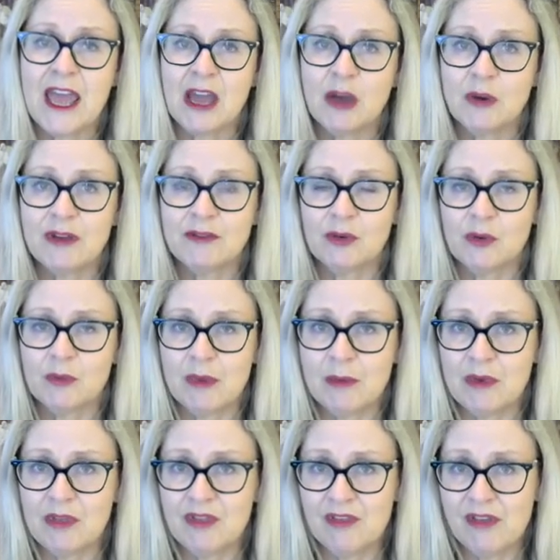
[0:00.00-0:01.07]
However,
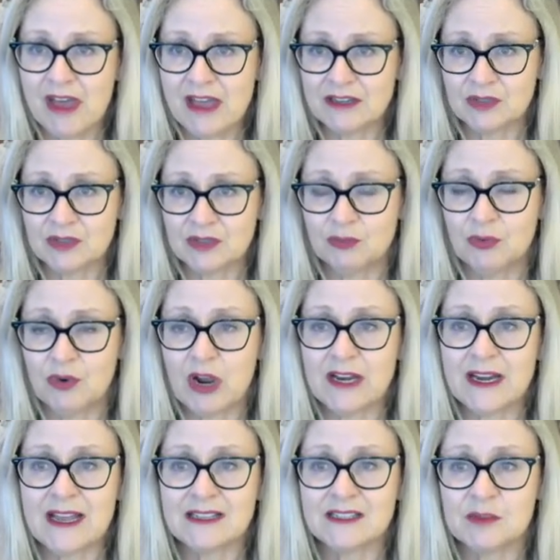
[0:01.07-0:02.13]
remember that
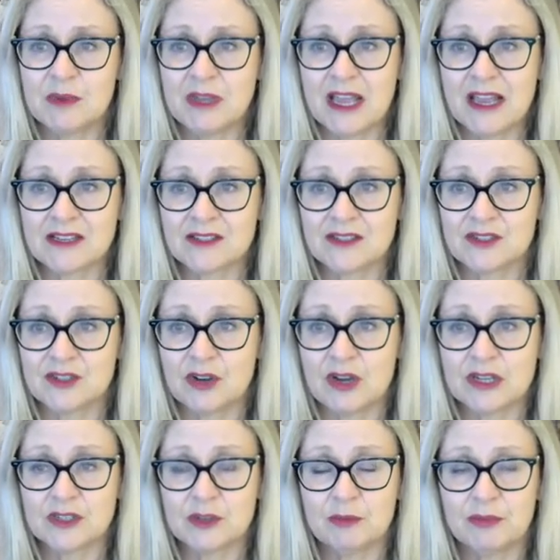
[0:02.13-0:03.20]
right has to be
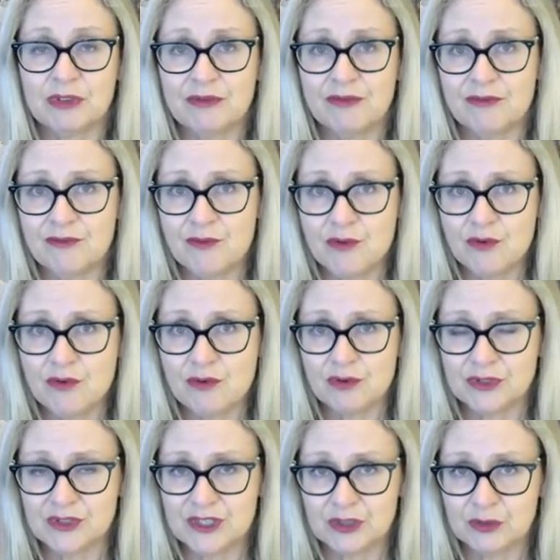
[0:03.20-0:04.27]
exercised
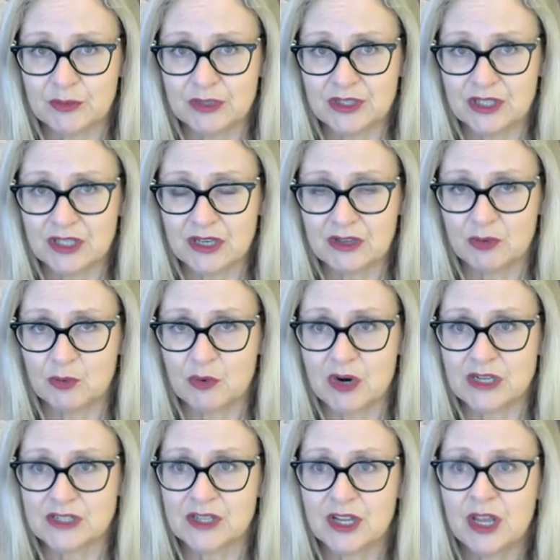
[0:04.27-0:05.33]
before settlement.
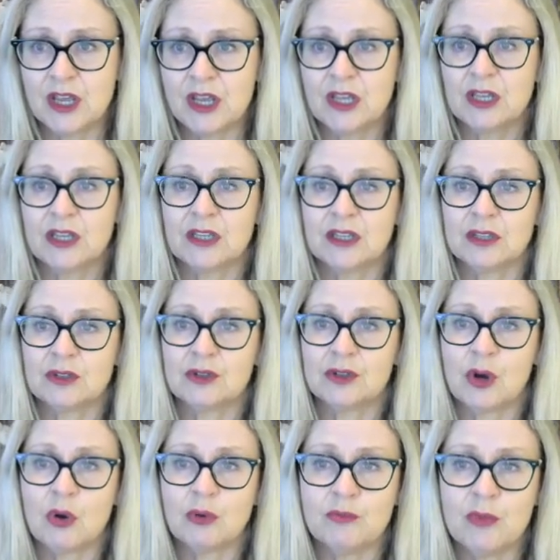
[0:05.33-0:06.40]
Otherwise, uh,
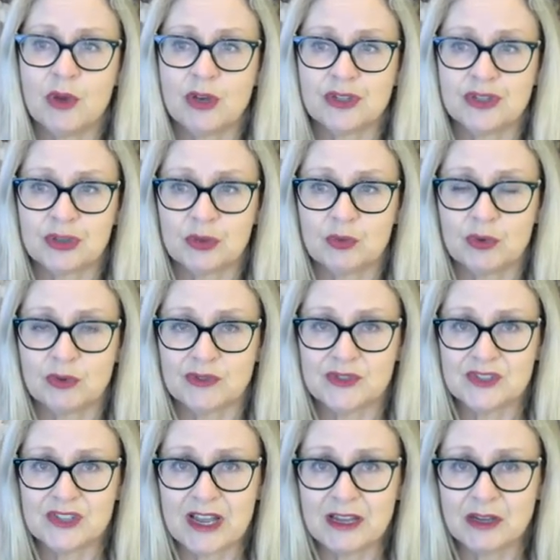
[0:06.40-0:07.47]
good old merger will
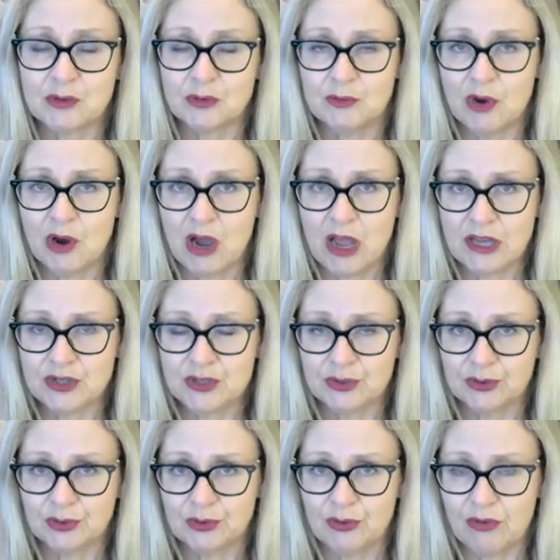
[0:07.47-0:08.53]
say goodbye
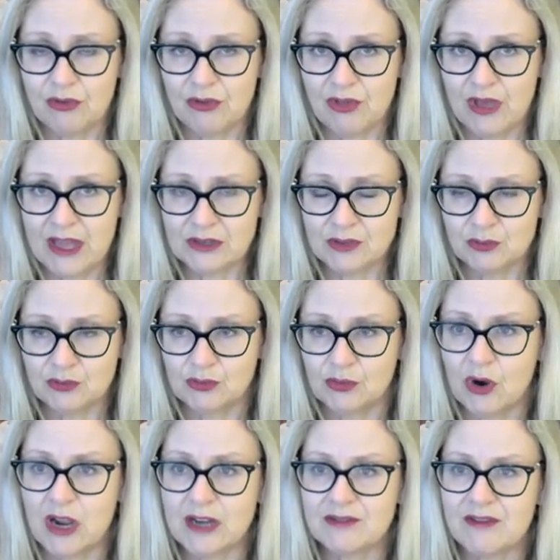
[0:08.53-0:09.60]
to that
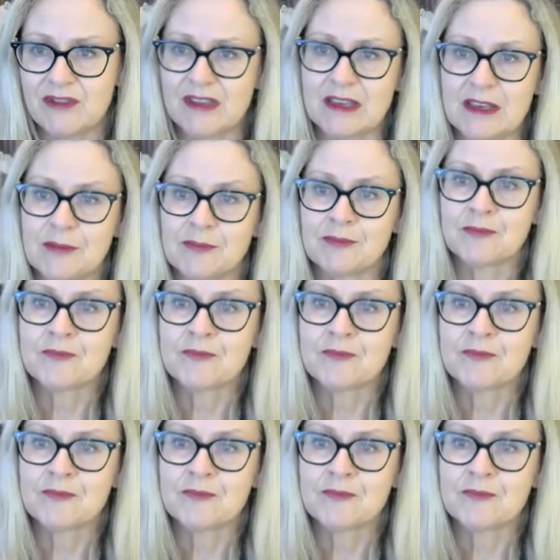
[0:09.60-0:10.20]
right there.